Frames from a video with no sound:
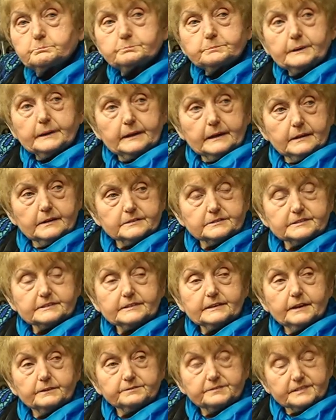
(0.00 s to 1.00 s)

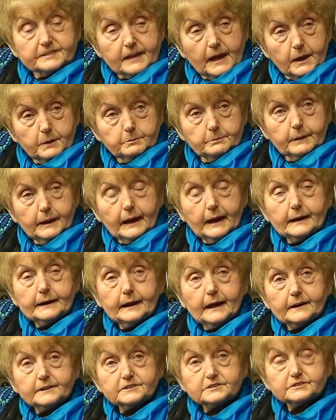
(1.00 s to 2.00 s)
please give them an
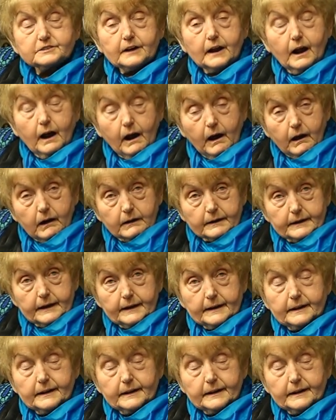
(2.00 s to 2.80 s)
extra hug,